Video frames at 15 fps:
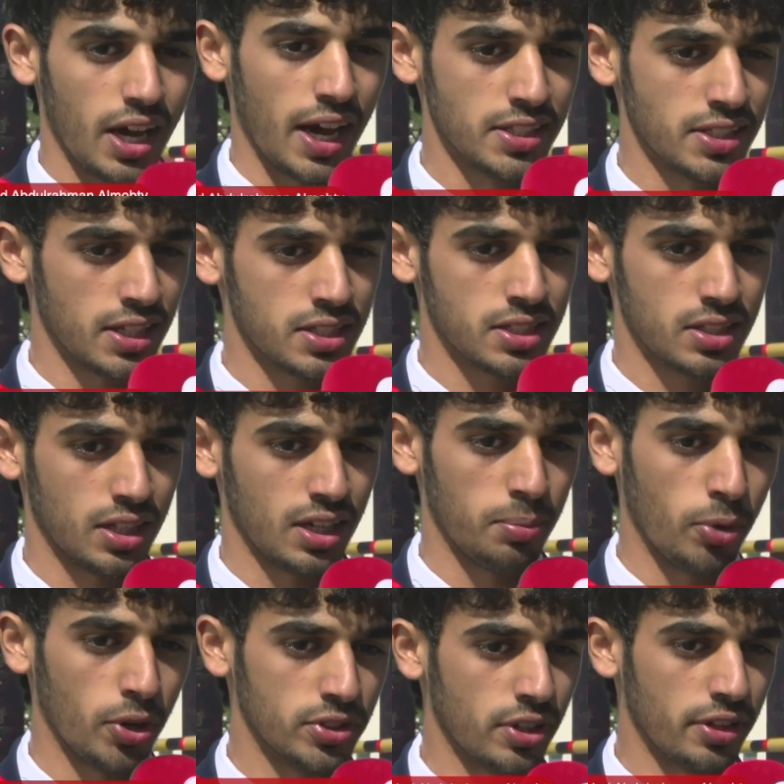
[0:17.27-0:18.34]
I just uh,
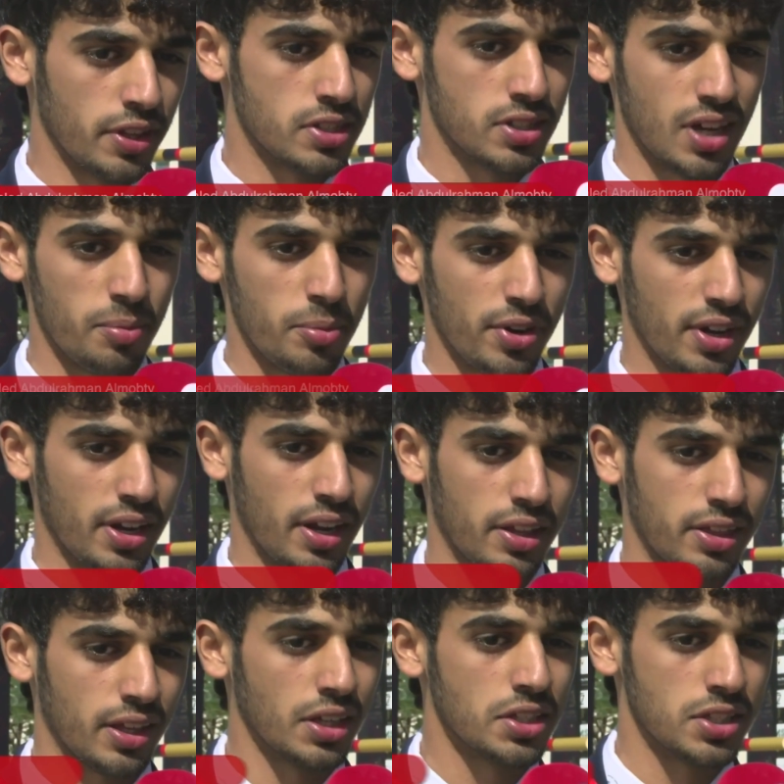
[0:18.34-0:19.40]
bought her this summer, and I
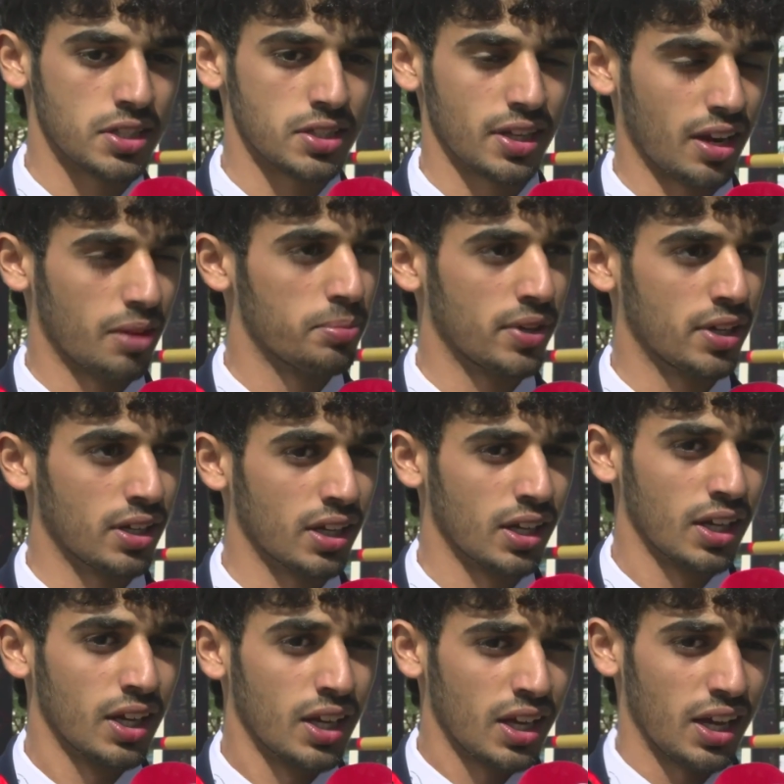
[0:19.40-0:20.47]
think she's gonna be
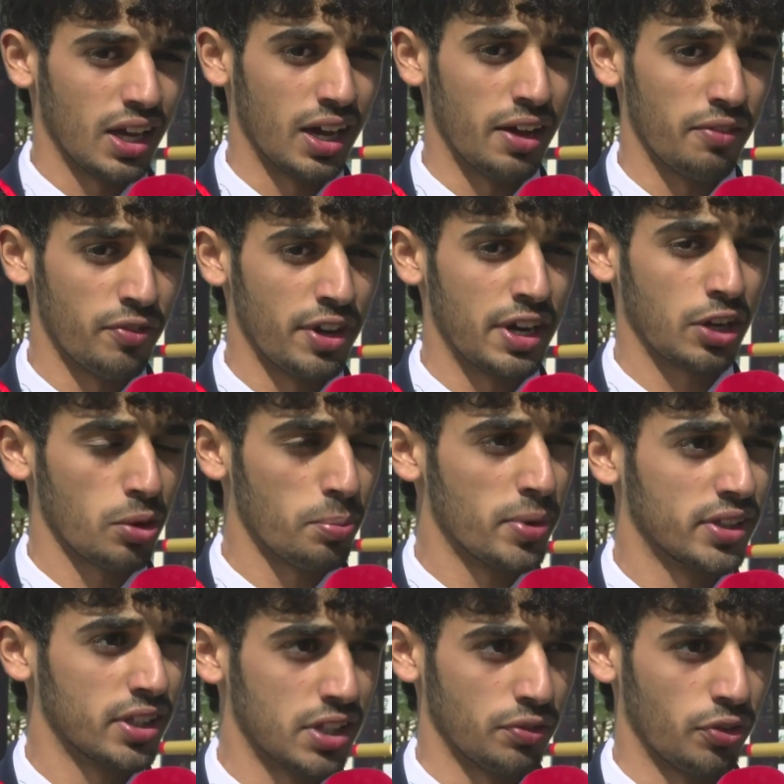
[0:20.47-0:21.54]
a very
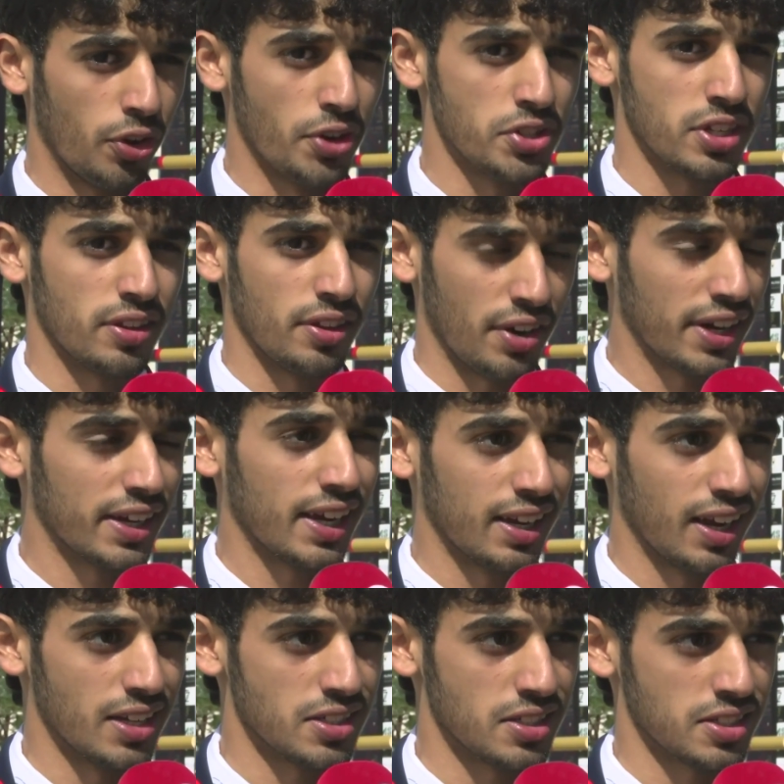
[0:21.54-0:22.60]
competitive horse in the ranking
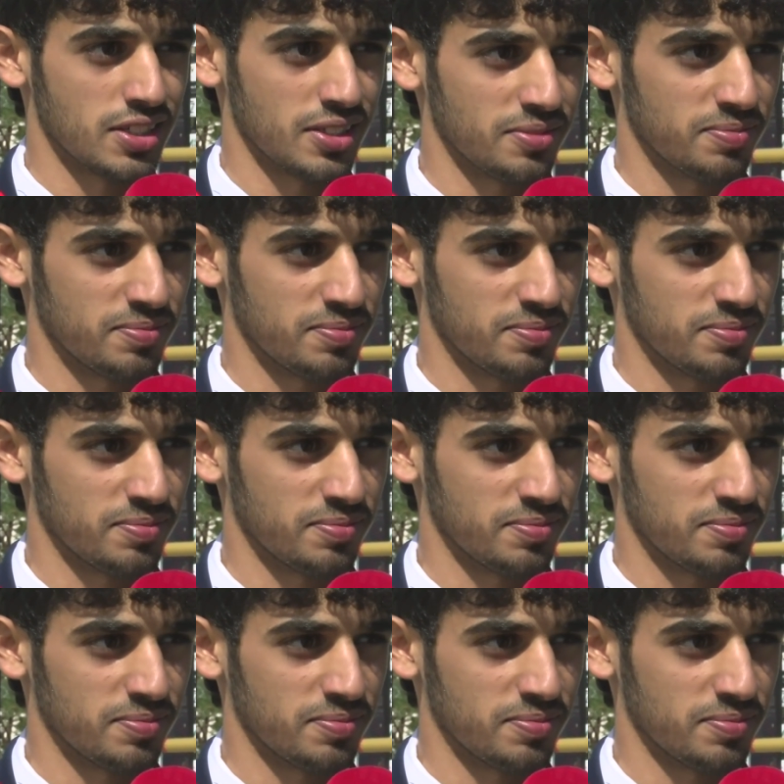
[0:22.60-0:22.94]
classes.